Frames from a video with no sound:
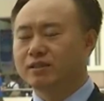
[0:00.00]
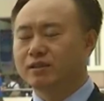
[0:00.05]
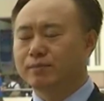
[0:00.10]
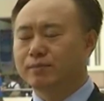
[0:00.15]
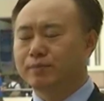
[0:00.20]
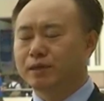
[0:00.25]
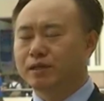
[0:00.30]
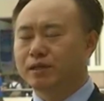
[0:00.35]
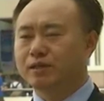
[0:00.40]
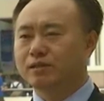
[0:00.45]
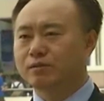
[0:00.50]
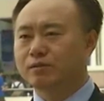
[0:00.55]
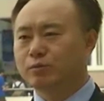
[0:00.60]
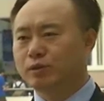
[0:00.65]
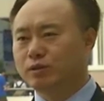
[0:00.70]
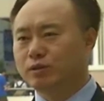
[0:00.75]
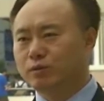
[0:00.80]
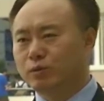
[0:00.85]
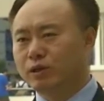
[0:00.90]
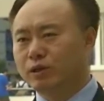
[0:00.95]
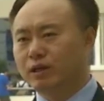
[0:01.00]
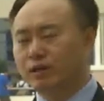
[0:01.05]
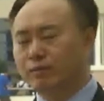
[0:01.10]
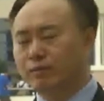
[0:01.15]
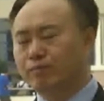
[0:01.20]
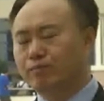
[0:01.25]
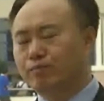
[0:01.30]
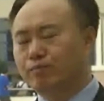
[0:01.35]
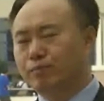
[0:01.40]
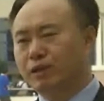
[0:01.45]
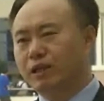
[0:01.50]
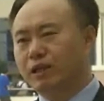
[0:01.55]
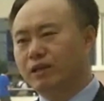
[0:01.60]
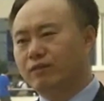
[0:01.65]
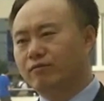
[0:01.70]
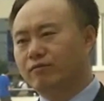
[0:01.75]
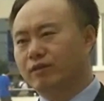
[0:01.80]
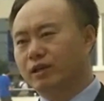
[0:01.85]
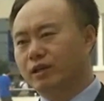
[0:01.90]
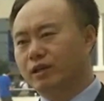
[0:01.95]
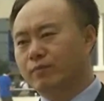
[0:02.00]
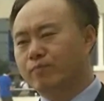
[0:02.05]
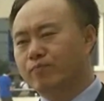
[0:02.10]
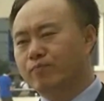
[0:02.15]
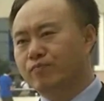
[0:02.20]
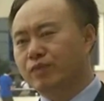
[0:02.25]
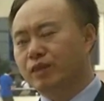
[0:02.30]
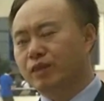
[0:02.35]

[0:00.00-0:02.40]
So because we really believe uh,